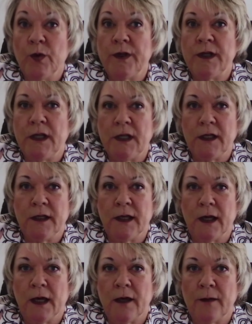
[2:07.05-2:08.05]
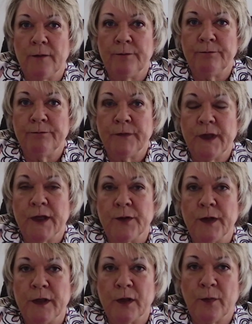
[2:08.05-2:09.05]
would need,
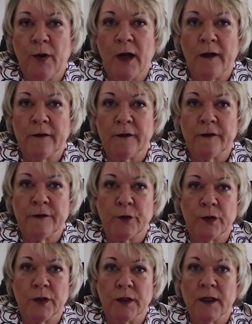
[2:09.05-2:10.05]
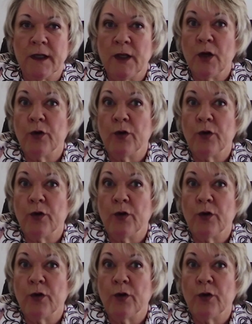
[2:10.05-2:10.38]
in their practice or